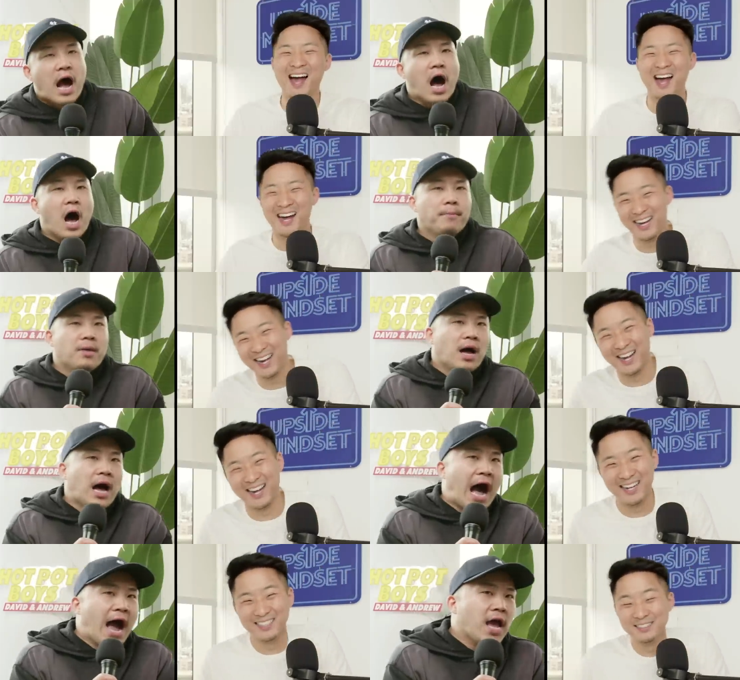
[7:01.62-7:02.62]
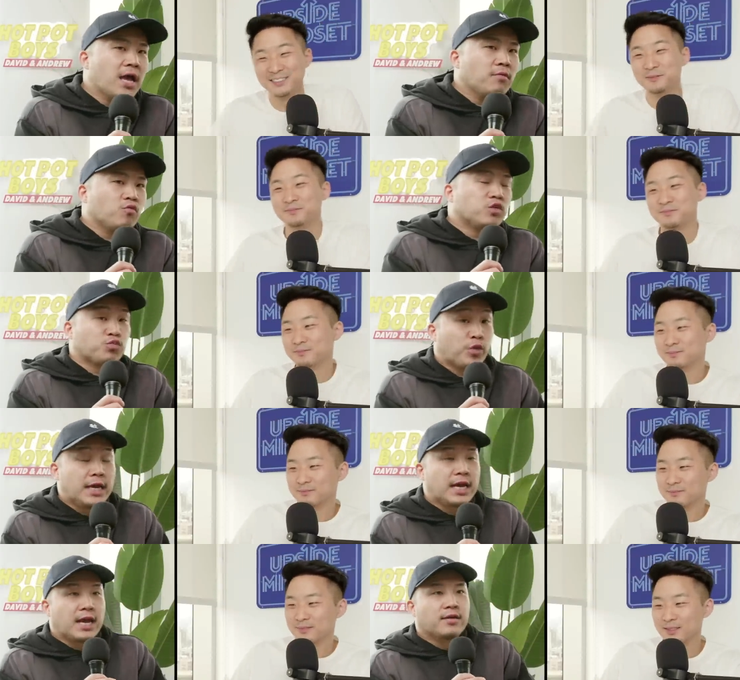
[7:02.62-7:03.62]
Speaker 1: Um, I was
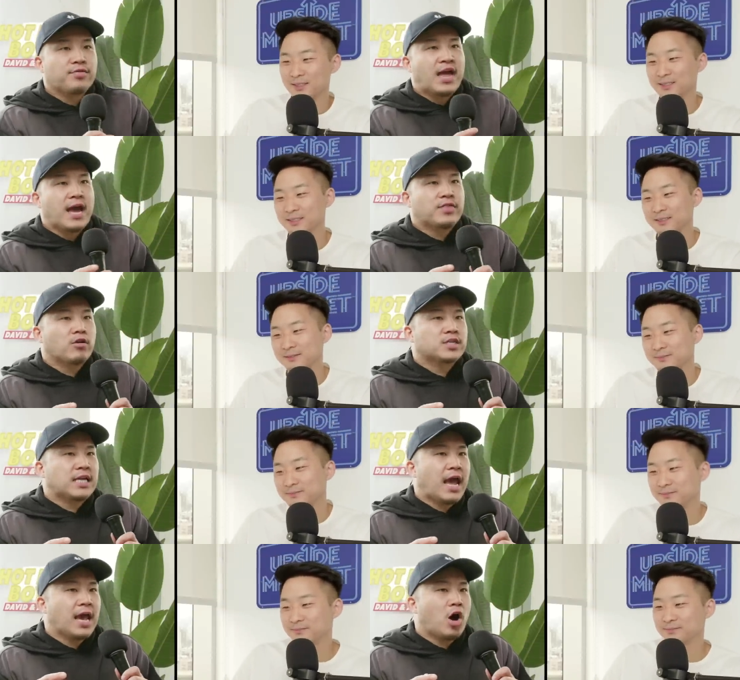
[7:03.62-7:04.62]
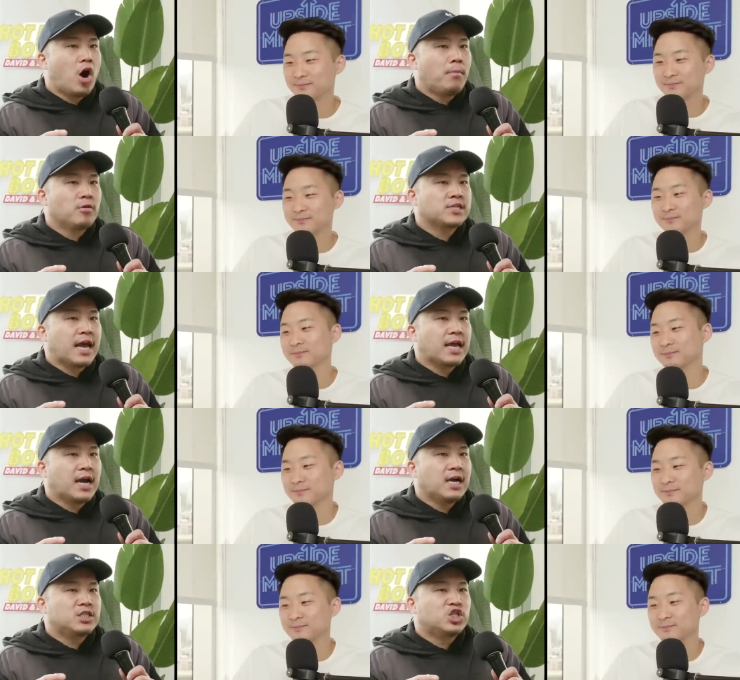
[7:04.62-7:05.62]
reading that there's a almost like
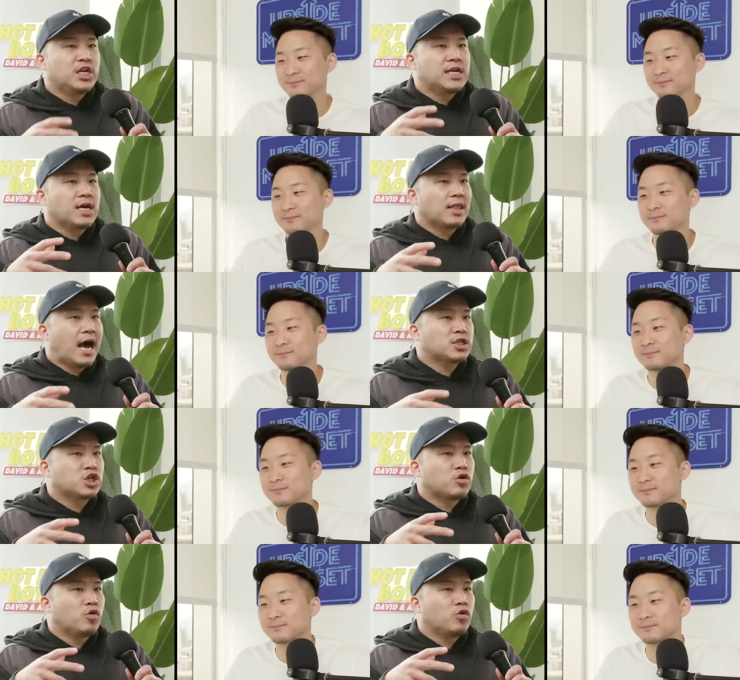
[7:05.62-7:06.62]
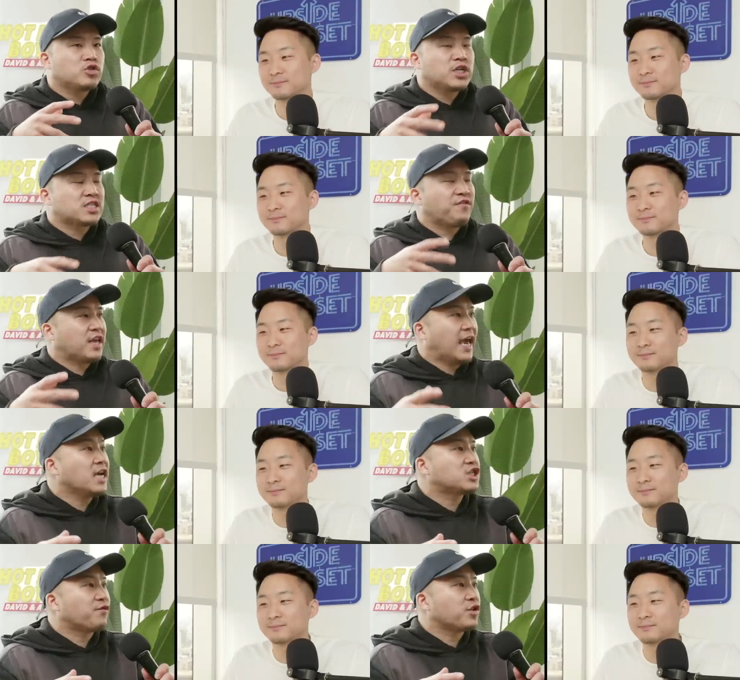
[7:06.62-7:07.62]
a genealogical
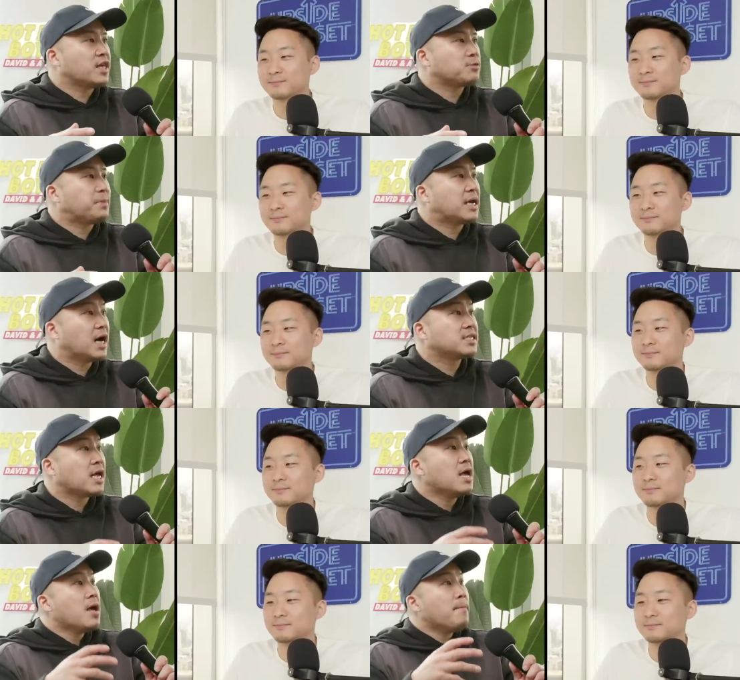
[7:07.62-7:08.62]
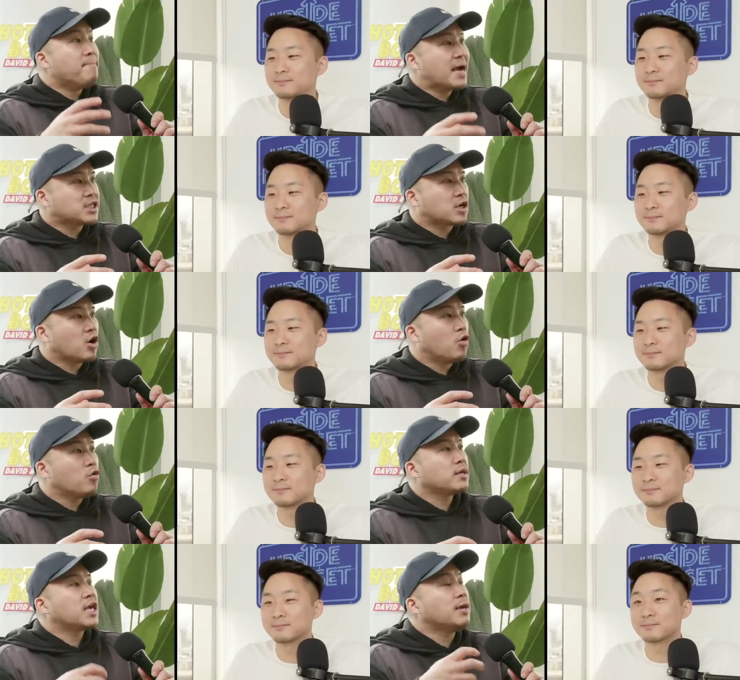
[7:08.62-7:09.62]
justification for this because Mexico
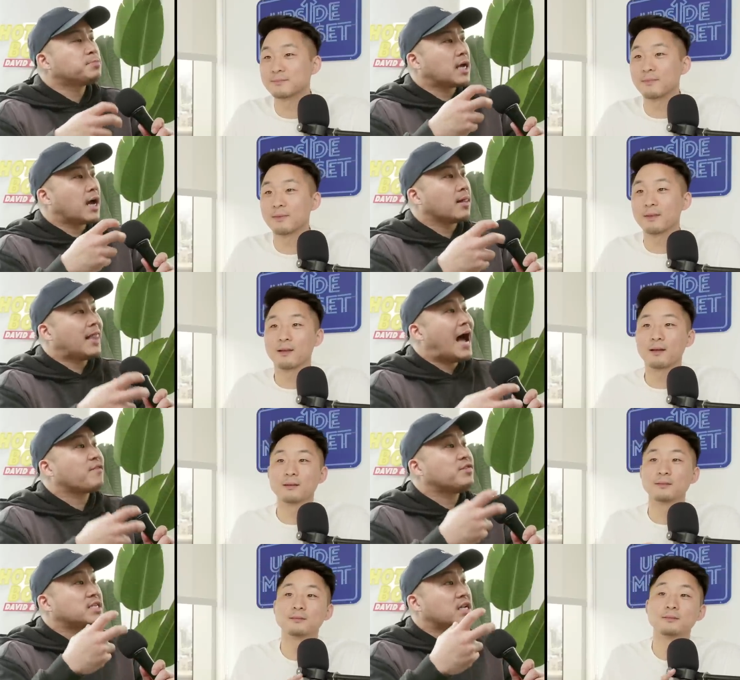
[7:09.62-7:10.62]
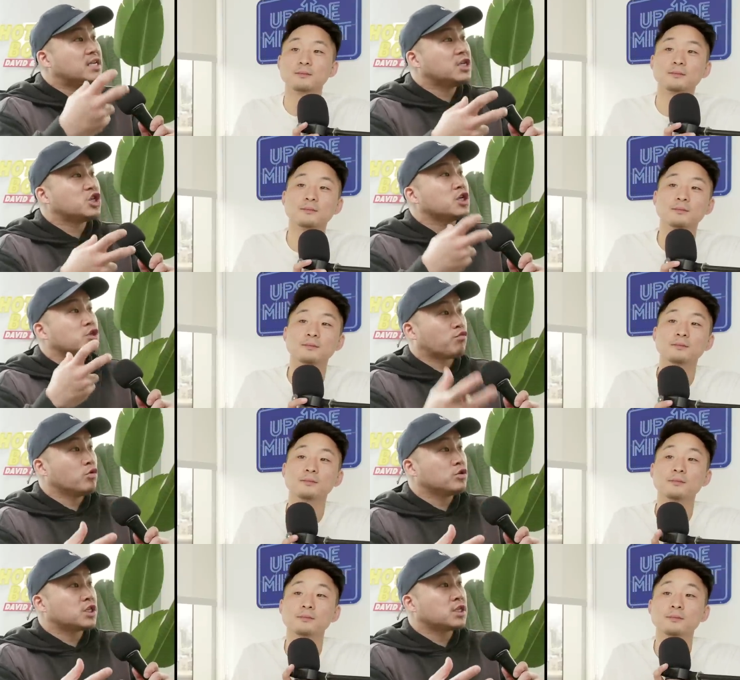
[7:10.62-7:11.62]
keeps a lot of its indigenous
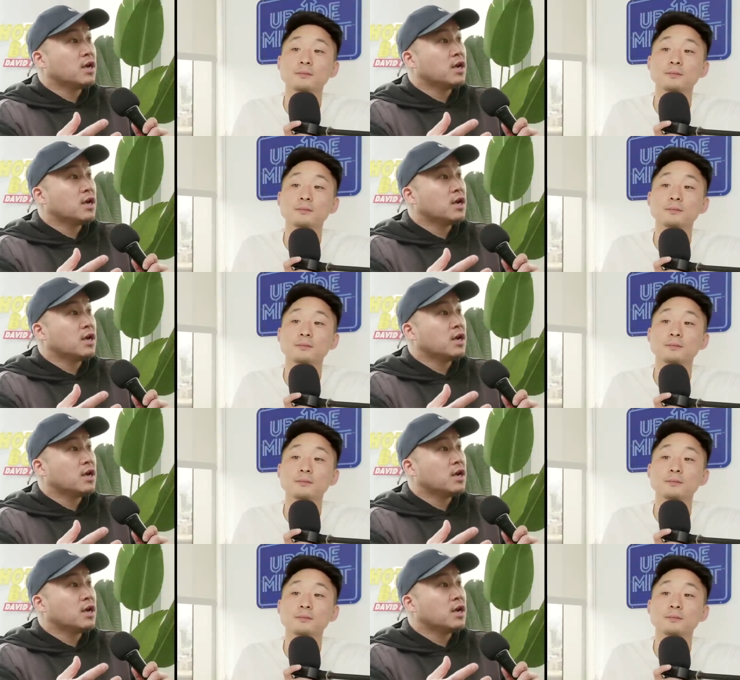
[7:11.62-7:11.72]
roots